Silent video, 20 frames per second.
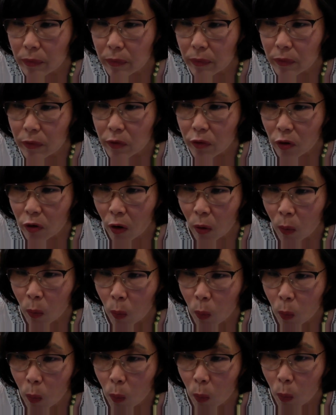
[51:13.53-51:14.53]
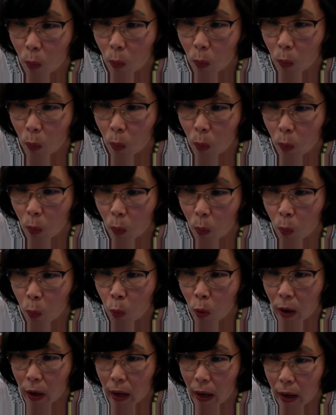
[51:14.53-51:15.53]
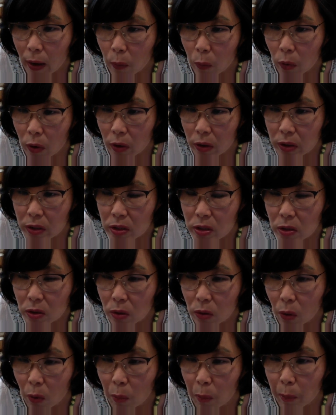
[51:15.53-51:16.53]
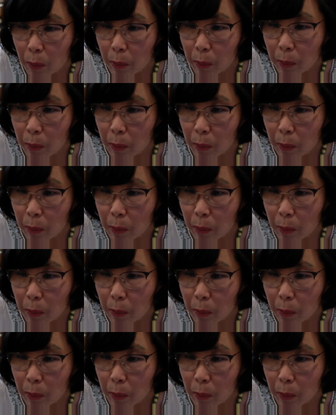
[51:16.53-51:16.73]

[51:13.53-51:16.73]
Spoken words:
So what I wanted to go,